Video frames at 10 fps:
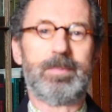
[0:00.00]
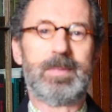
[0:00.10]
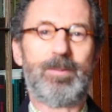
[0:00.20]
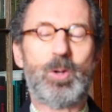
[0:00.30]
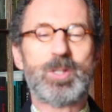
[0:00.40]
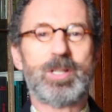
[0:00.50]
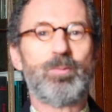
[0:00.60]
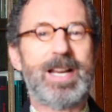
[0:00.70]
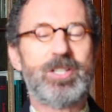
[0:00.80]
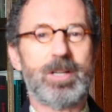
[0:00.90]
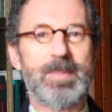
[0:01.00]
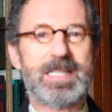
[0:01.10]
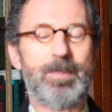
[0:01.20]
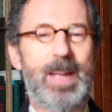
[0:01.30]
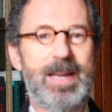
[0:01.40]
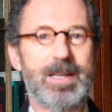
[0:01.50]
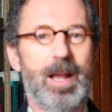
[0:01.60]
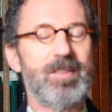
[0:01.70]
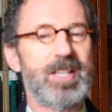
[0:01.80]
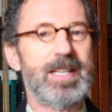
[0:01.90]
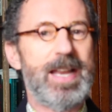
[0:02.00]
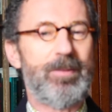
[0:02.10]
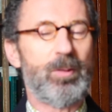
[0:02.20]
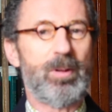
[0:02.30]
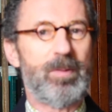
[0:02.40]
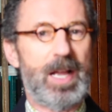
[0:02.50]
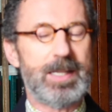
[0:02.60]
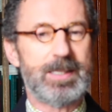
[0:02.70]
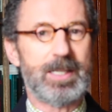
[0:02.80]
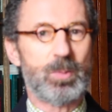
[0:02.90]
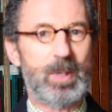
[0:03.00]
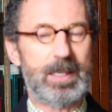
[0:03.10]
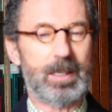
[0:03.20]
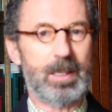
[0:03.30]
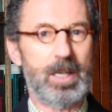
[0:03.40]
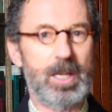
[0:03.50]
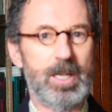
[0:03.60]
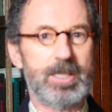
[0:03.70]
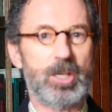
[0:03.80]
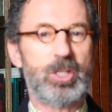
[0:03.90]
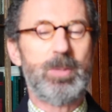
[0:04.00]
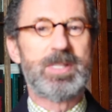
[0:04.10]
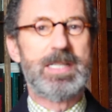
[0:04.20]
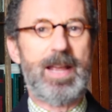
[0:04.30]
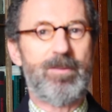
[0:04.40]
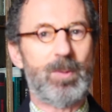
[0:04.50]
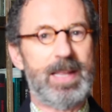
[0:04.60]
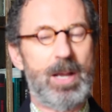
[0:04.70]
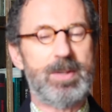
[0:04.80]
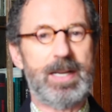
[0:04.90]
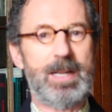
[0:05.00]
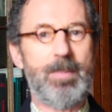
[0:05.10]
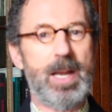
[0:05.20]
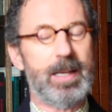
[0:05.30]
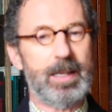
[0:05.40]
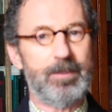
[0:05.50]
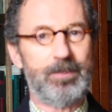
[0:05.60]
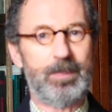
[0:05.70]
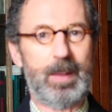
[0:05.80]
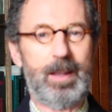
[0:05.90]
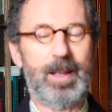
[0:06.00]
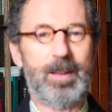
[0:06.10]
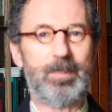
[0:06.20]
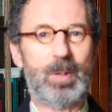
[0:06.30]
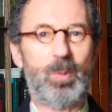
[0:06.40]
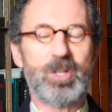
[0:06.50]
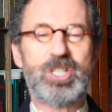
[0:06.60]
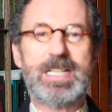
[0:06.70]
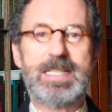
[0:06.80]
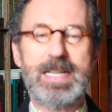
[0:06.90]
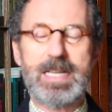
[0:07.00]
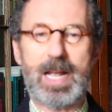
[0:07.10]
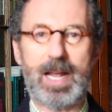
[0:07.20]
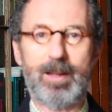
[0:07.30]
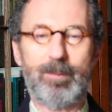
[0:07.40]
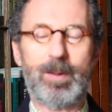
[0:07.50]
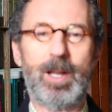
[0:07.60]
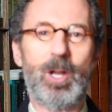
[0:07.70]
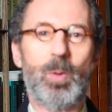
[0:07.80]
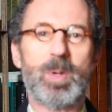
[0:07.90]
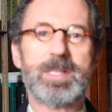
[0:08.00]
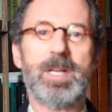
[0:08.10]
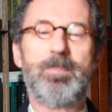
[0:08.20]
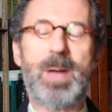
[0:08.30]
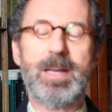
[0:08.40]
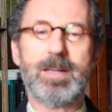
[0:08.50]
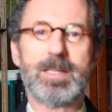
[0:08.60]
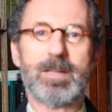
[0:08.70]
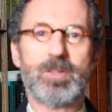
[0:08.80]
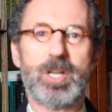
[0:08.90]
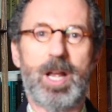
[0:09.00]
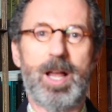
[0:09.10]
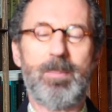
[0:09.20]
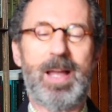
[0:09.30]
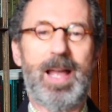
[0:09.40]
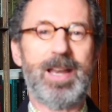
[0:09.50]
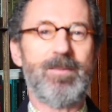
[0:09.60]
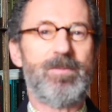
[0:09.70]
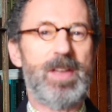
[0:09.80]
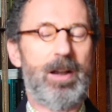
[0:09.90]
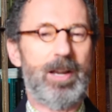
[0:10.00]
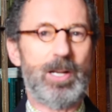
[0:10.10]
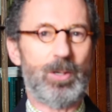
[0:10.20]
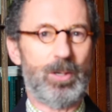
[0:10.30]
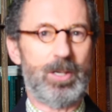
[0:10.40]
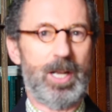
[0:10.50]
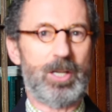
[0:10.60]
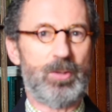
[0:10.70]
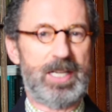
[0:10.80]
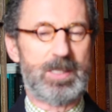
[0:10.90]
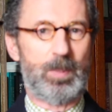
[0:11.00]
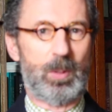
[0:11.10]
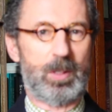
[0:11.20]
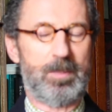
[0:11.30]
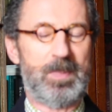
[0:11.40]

Of course, the wretched Mr. Pendarves had never revised his will, so she was left without any money. But what she did have was an abundance of charm and a very good address book.